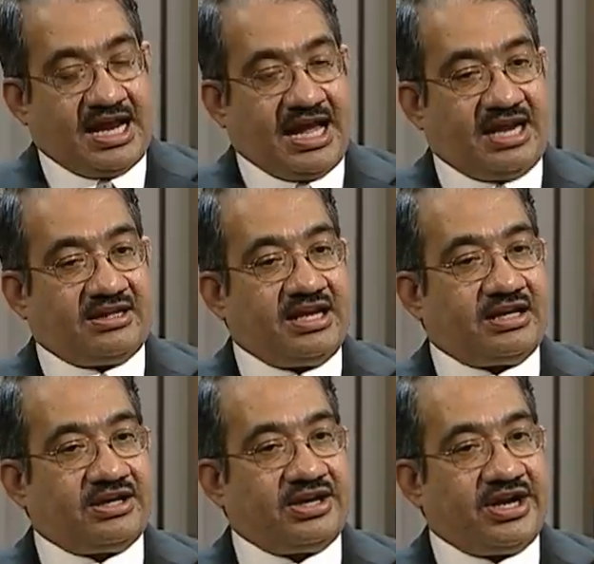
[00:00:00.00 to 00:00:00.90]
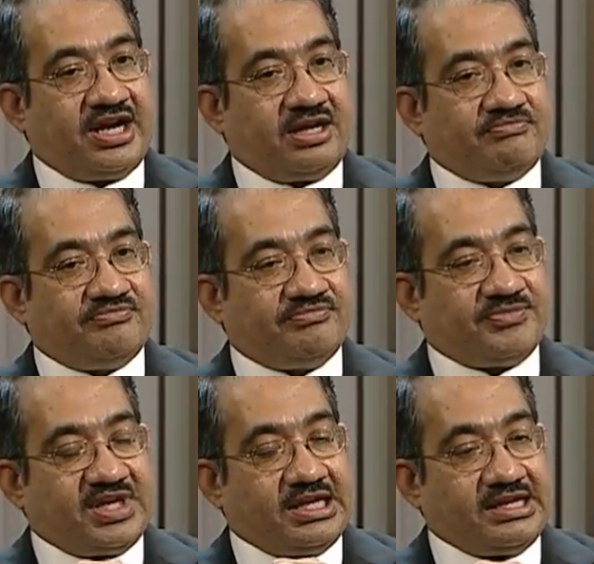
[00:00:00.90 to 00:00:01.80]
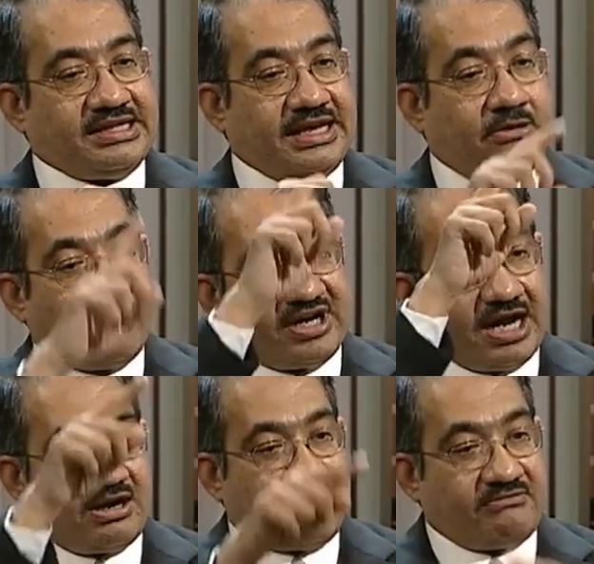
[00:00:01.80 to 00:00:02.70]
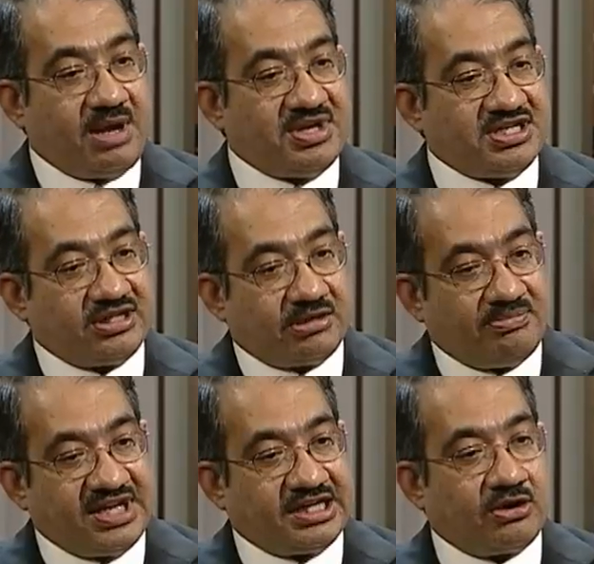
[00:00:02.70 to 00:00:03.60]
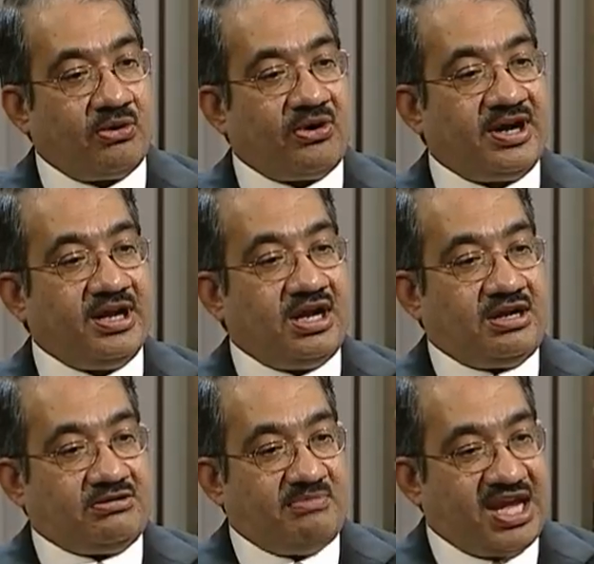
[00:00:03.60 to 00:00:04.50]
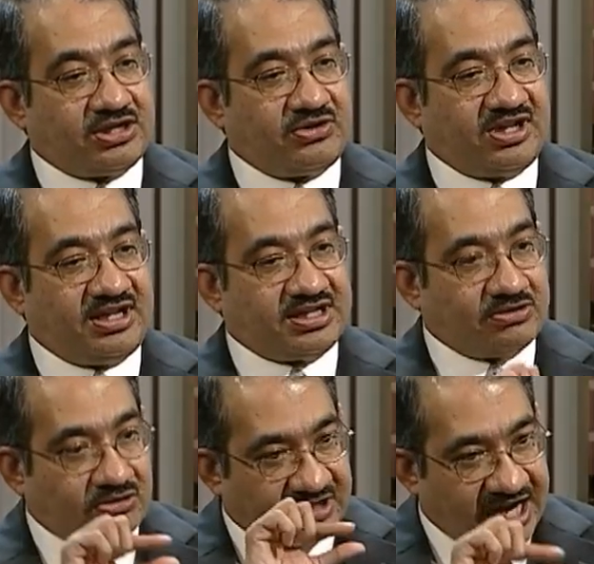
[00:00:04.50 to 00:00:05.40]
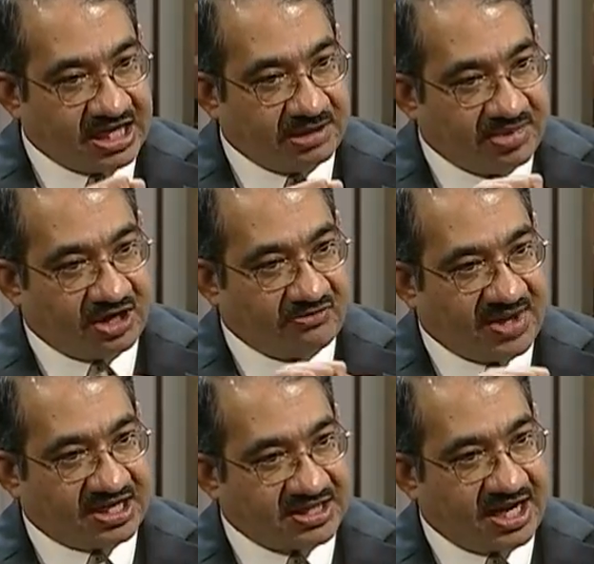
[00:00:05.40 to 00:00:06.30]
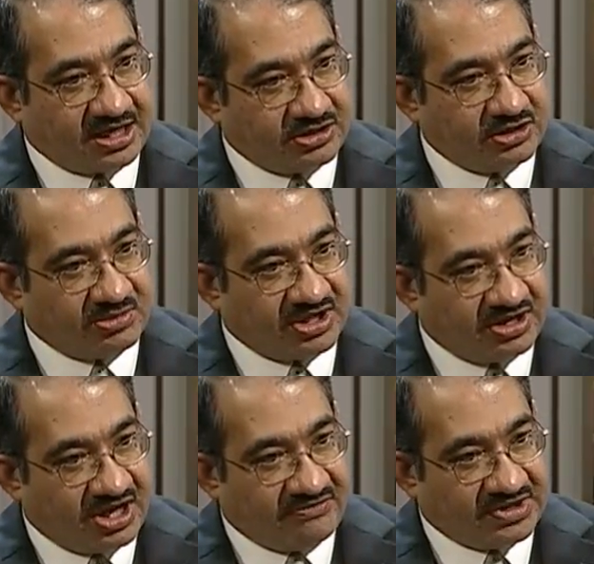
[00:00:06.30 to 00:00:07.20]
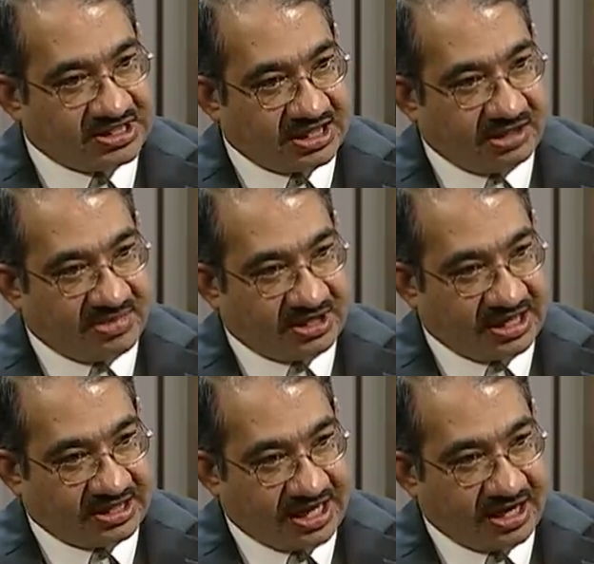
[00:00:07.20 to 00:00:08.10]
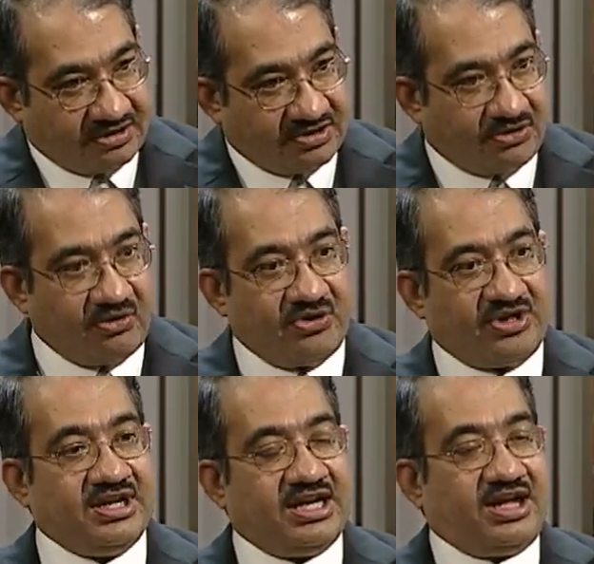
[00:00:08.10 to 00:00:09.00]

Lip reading: And I think going down and imaging the complete cord, make sure that there's no tiny bit of metastatic tumor, which is at the end of the cord.